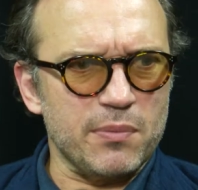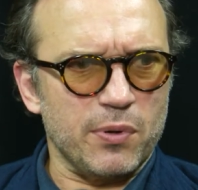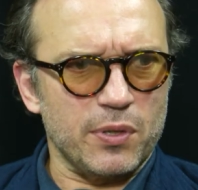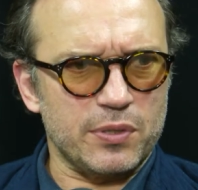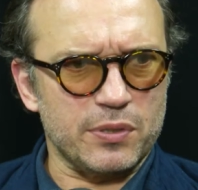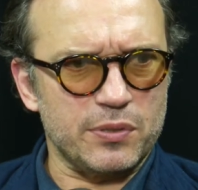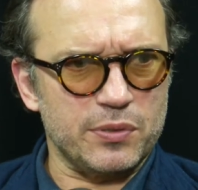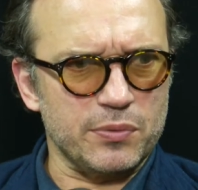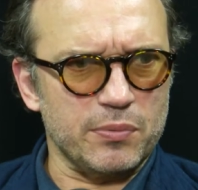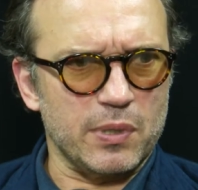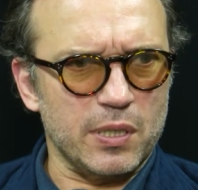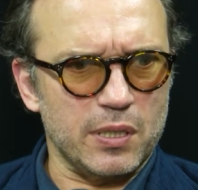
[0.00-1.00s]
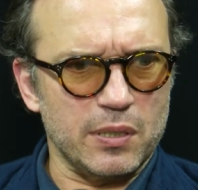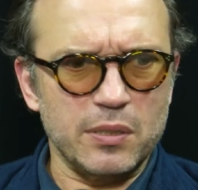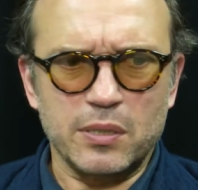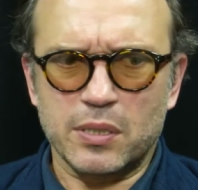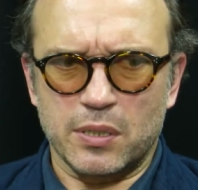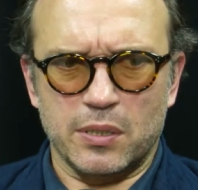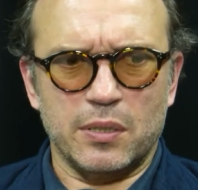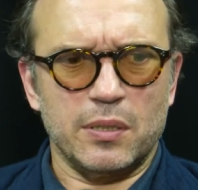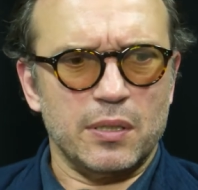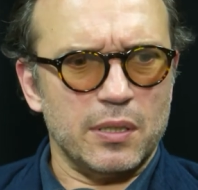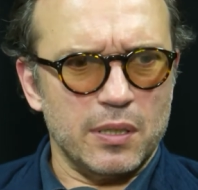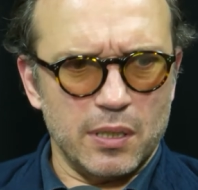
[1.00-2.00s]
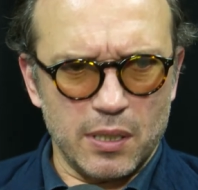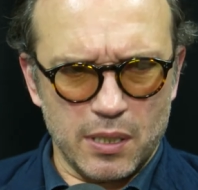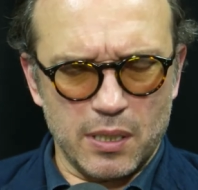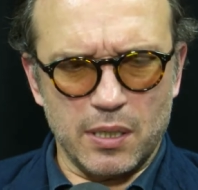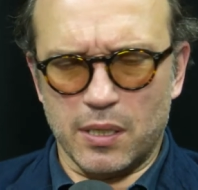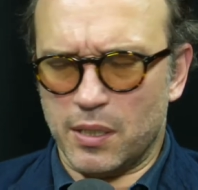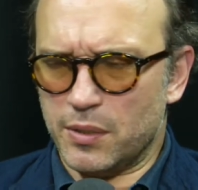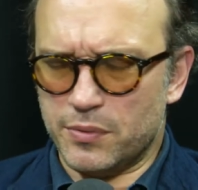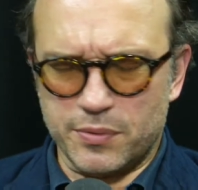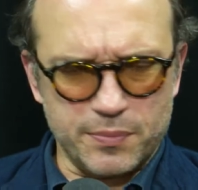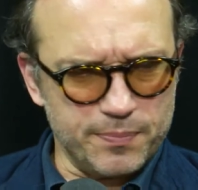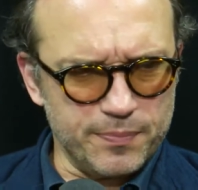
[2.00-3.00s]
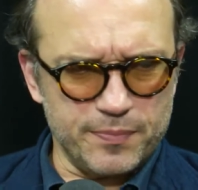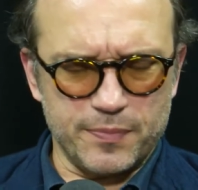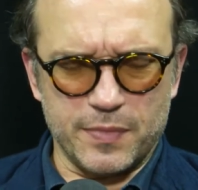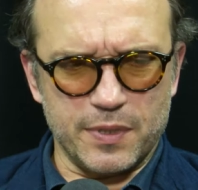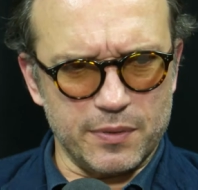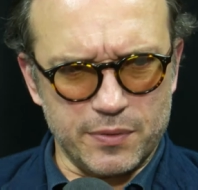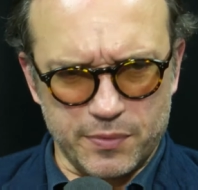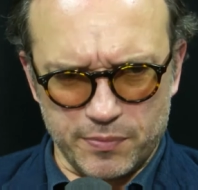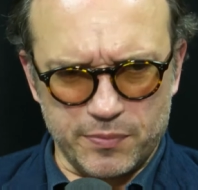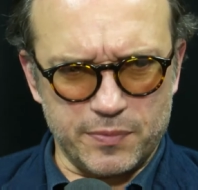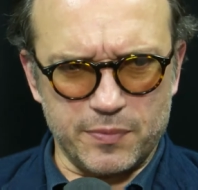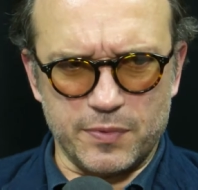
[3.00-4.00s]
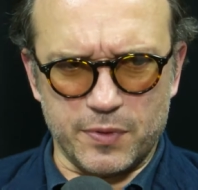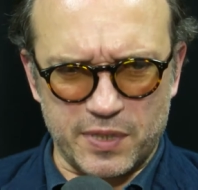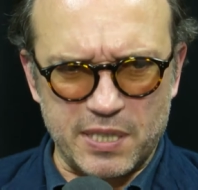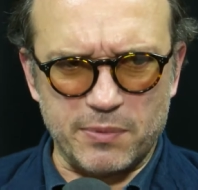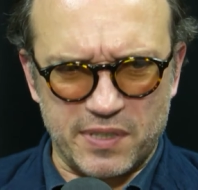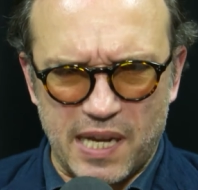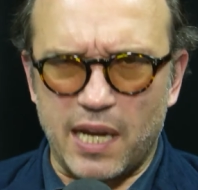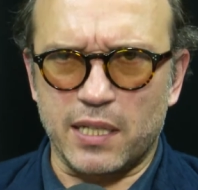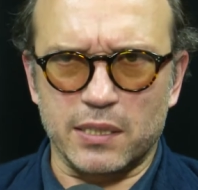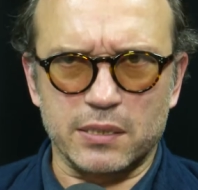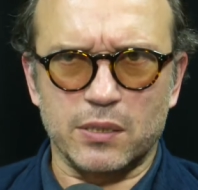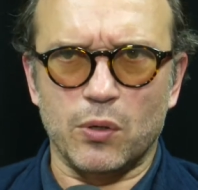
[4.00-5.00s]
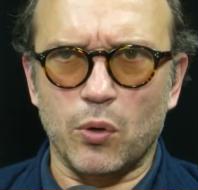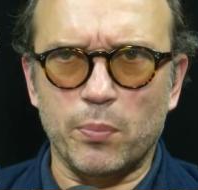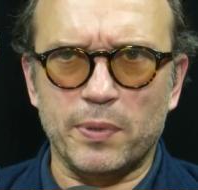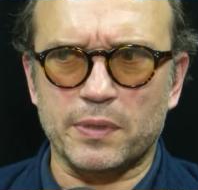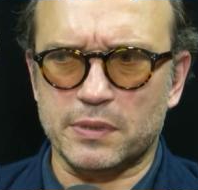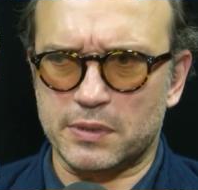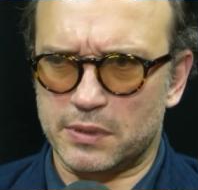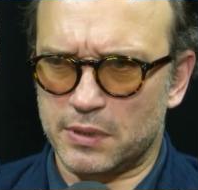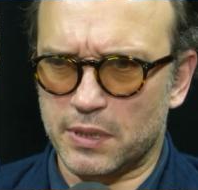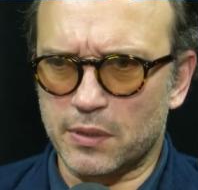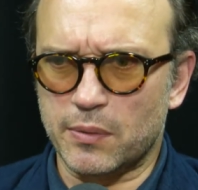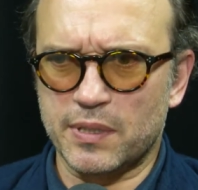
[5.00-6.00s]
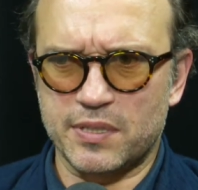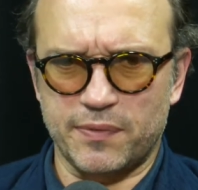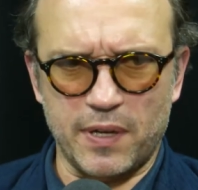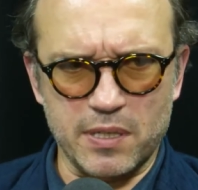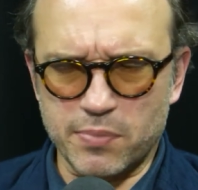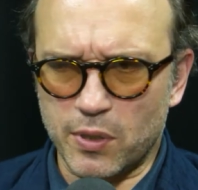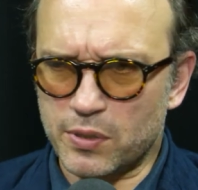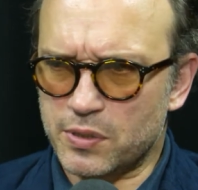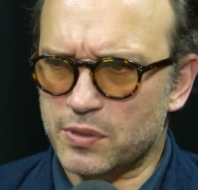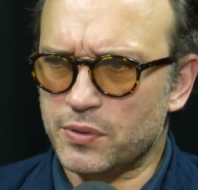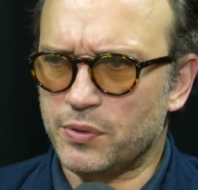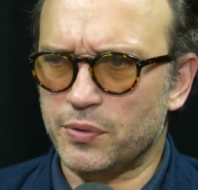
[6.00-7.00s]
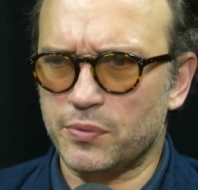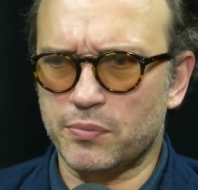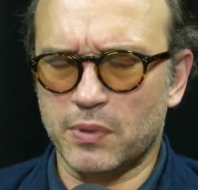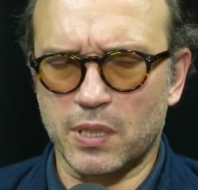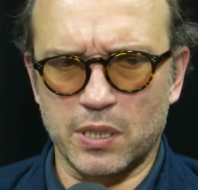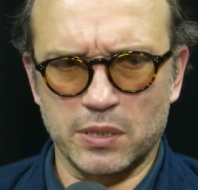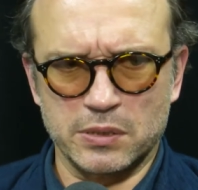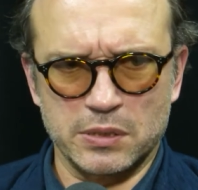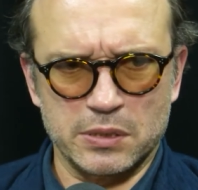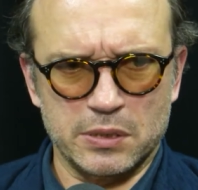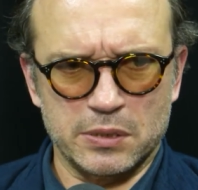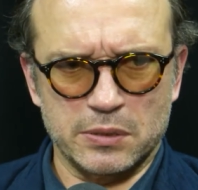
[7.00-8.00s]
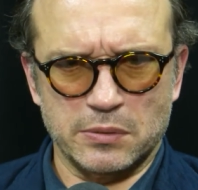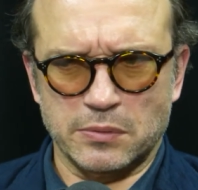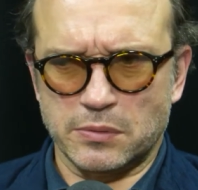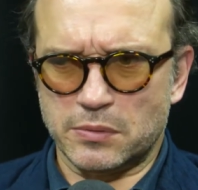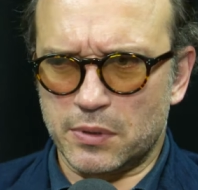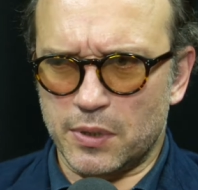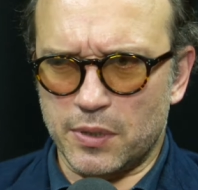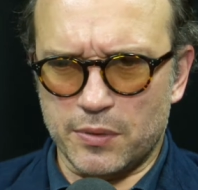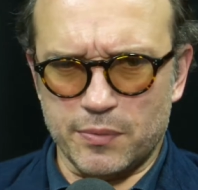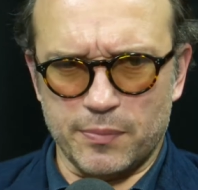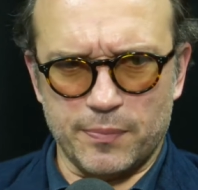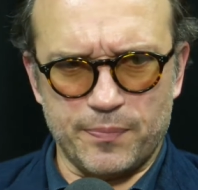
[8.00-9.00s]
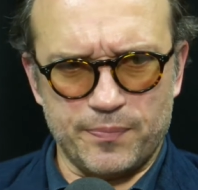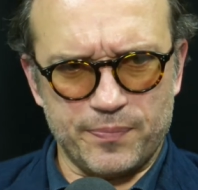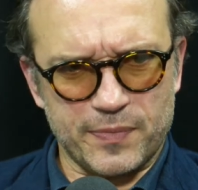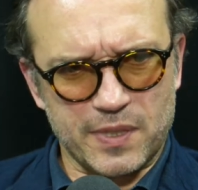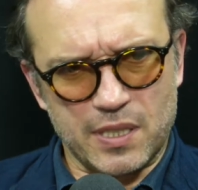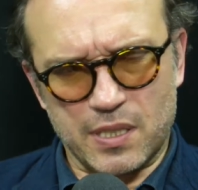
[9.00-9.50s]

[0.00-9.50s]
important to uh, uh, to to keep the dialogue open. You know, it's very important to uh, um,